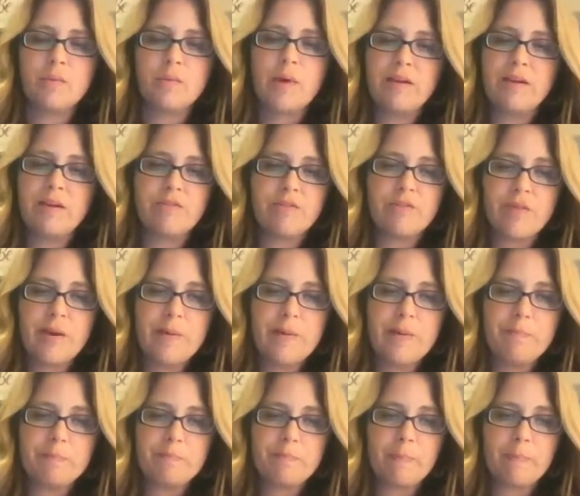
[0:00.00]
right for
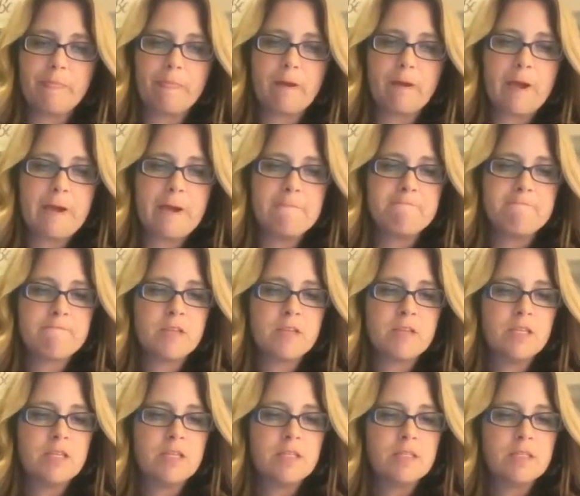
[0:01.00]
them. Okay,
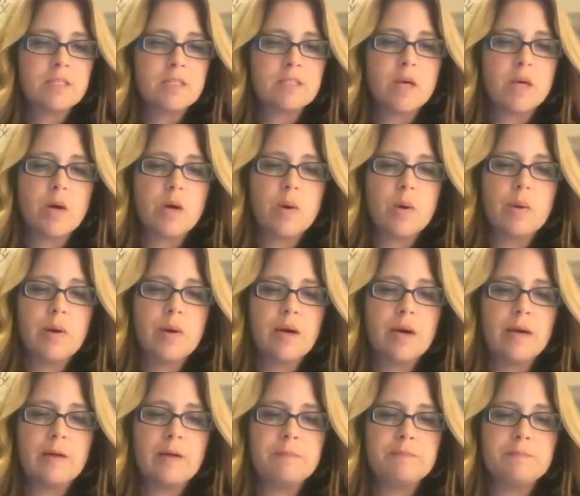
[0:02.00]
so
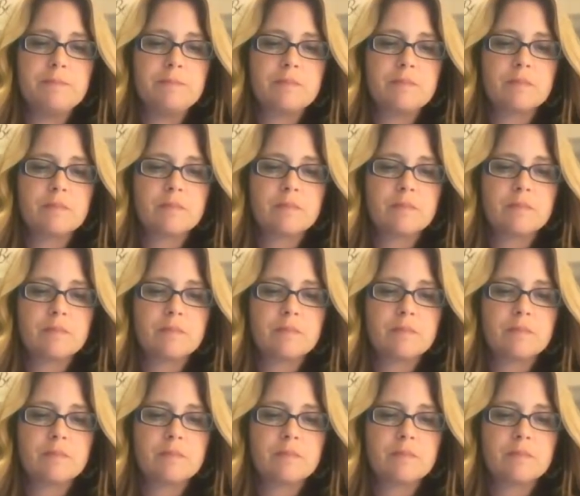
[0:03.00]
I'm